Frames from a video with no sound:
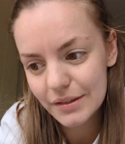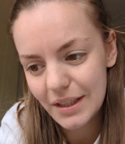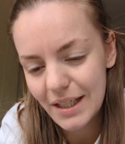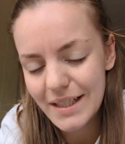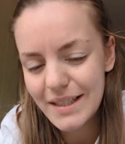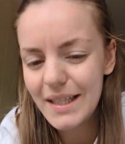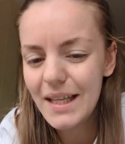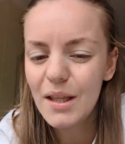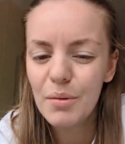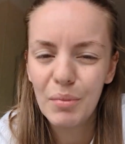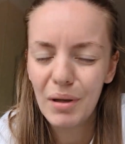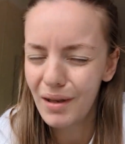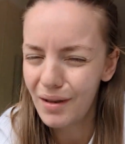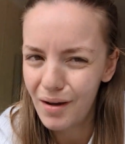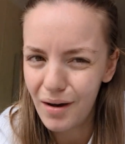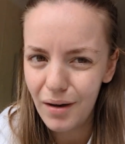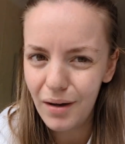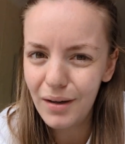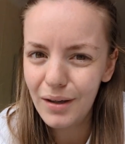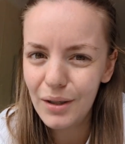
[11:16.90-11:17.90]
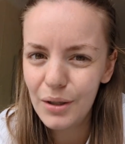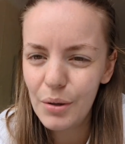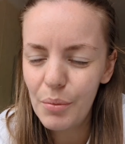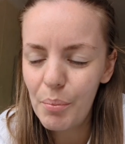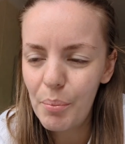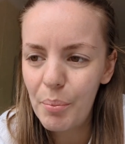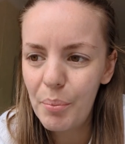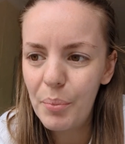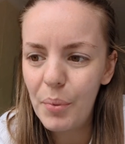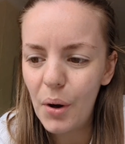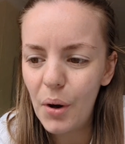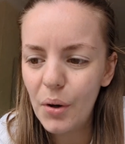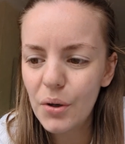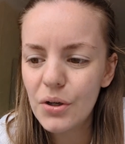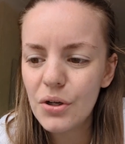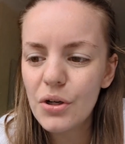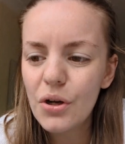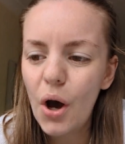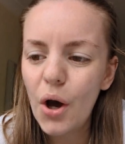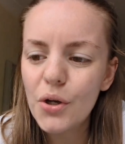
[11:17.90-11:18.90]
I see them a lot, but
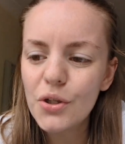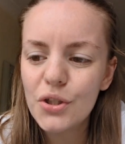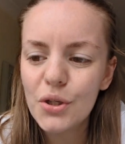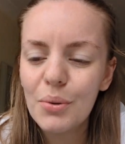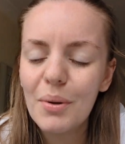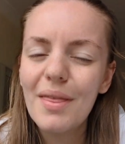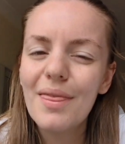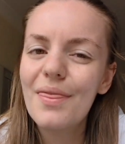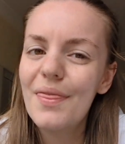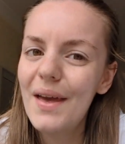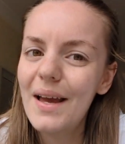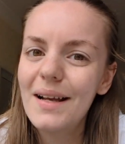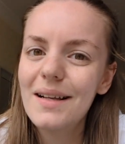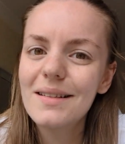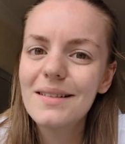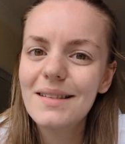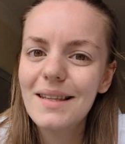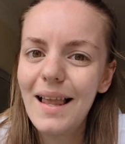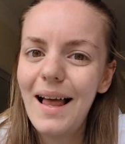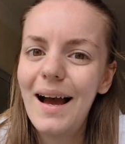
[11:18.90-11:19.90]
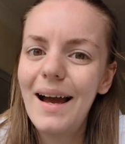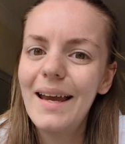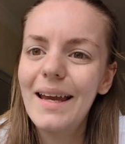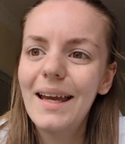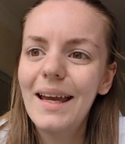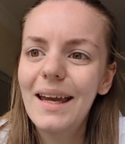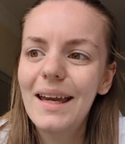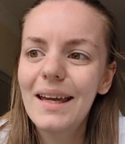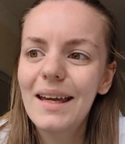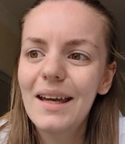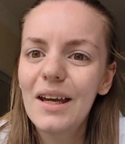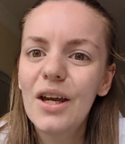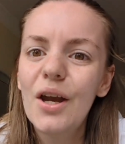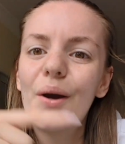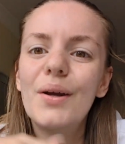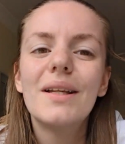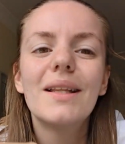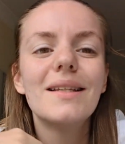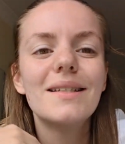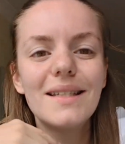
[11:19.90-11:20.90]
not doing things like
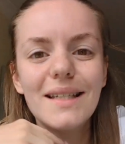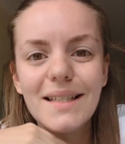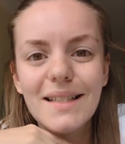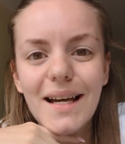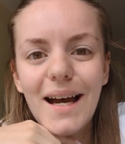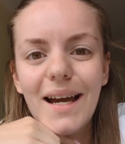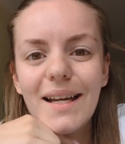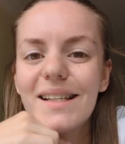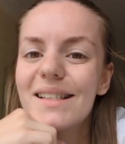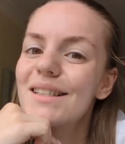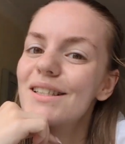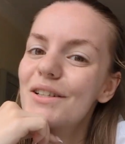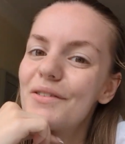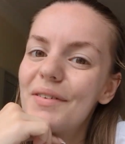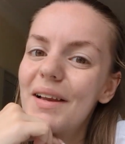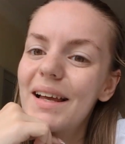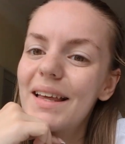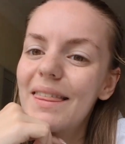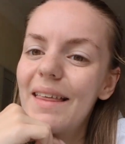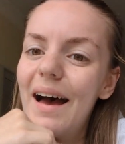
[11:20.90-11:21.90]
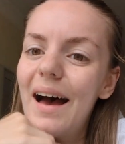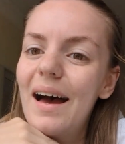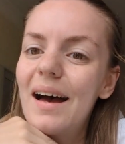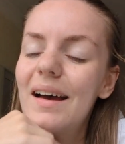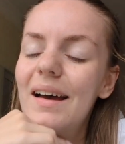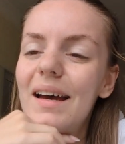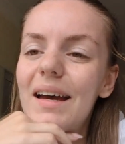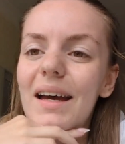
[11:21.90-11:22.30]
going to the seaside and stuff like that.